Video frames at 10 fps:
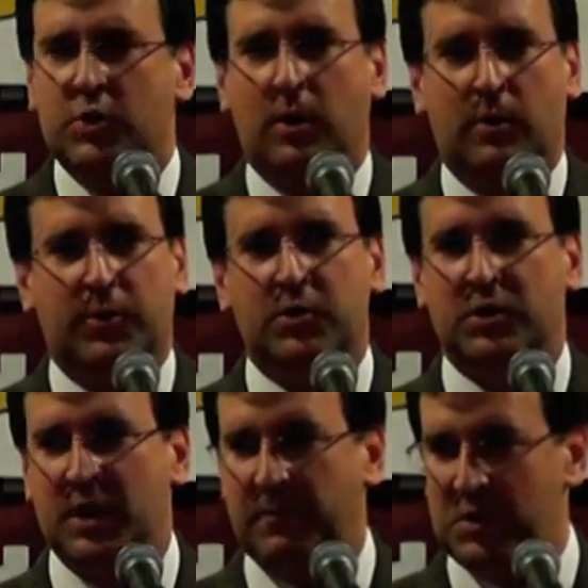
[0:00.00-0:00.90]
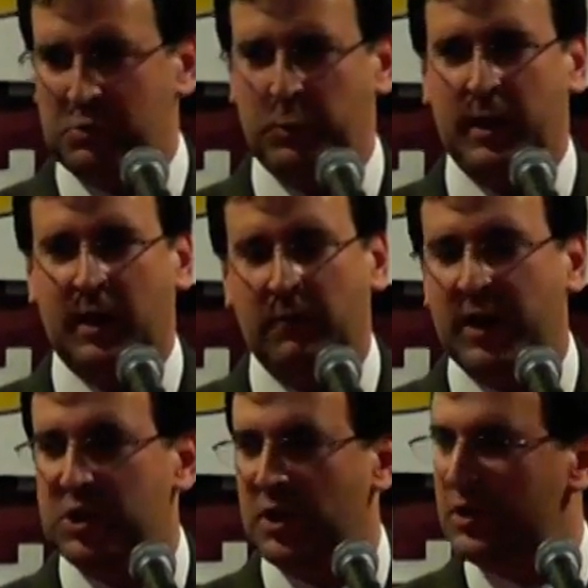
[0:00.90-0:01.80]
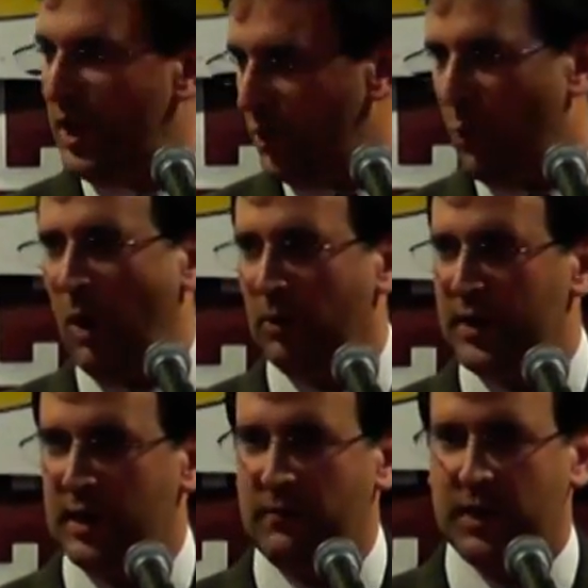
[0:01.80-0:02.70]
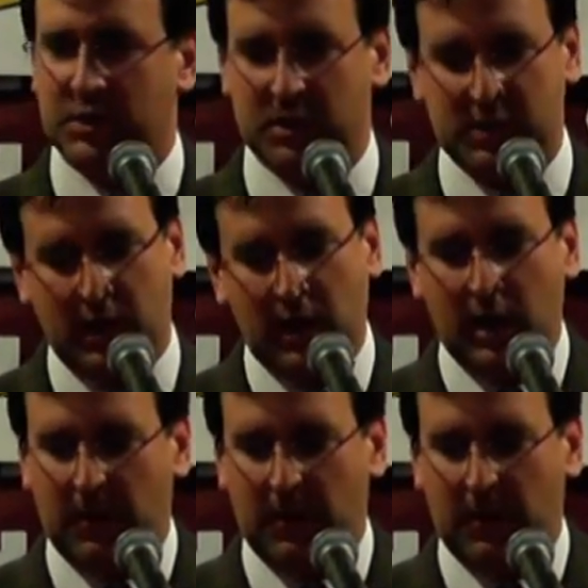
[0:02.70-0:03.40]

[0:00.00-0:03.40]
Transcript: Sure. There's a difference between convictions and quality convictions.